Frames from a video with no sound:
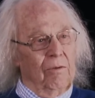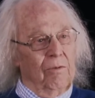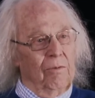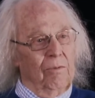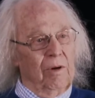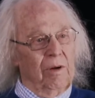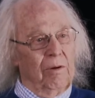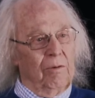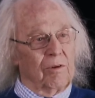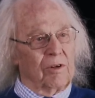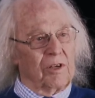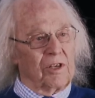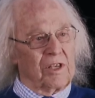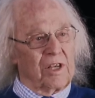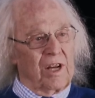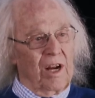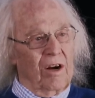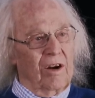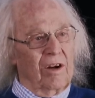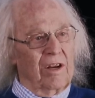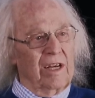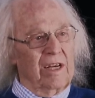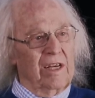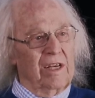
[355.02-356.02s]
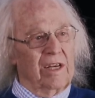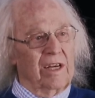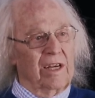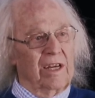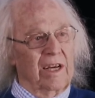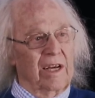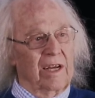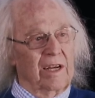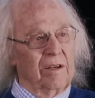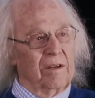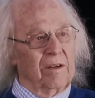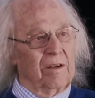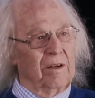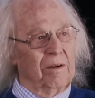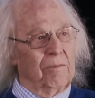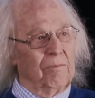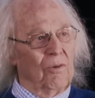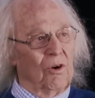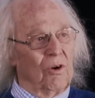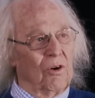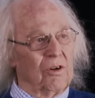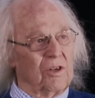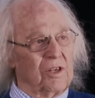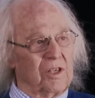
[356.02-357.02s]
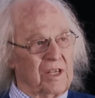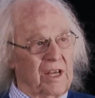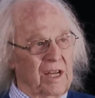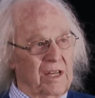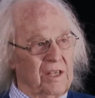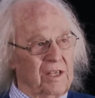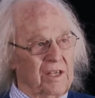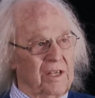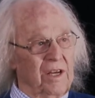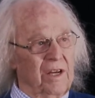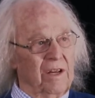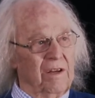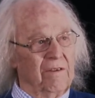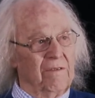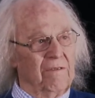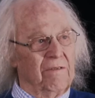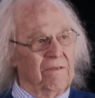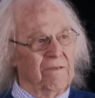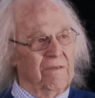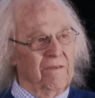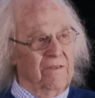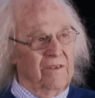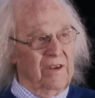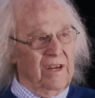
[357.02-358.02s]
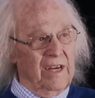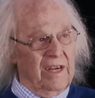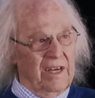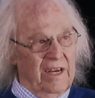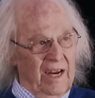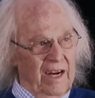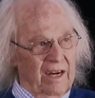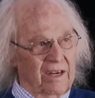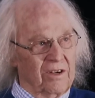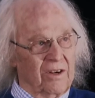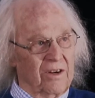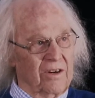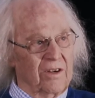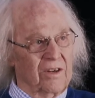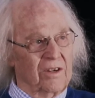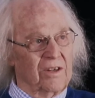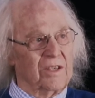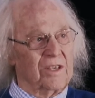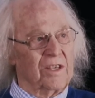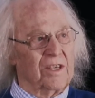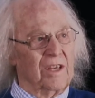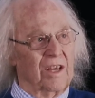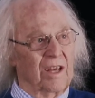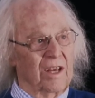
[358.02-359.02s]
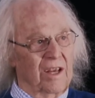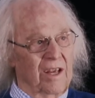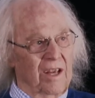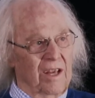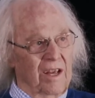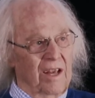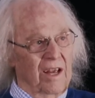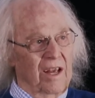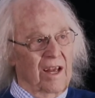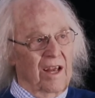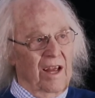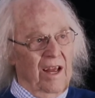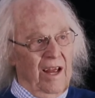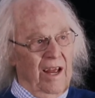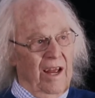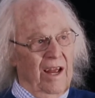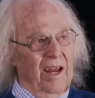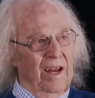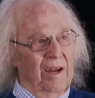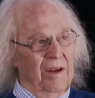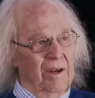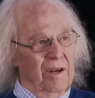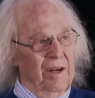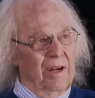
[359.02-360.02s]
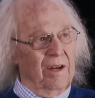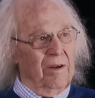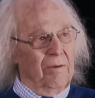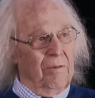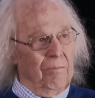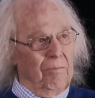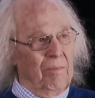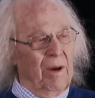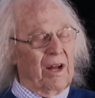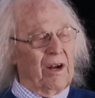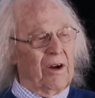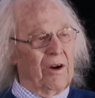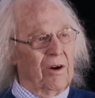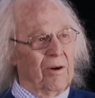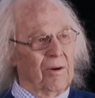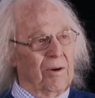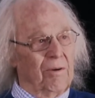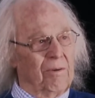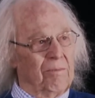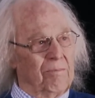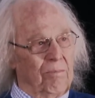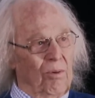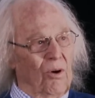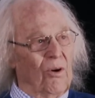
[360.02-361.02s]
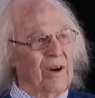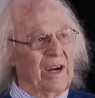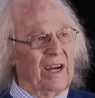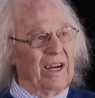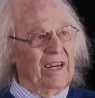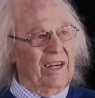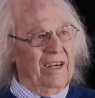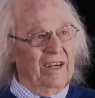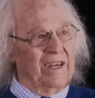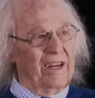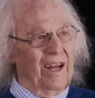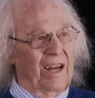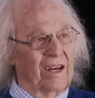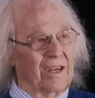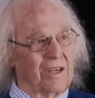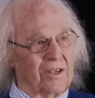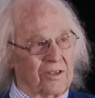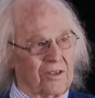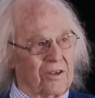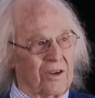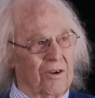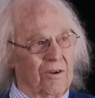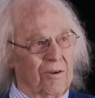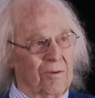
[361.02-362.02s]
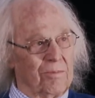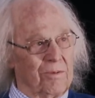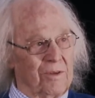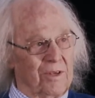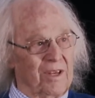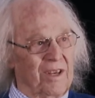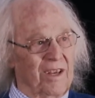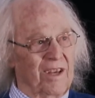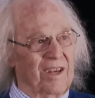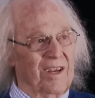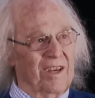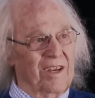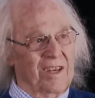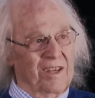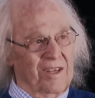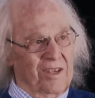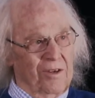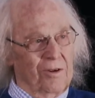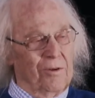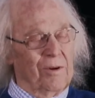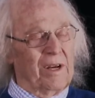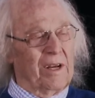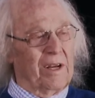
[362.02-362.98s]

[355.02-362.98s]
we were starting to get more sensitive detectors and better pointing telescopes, so we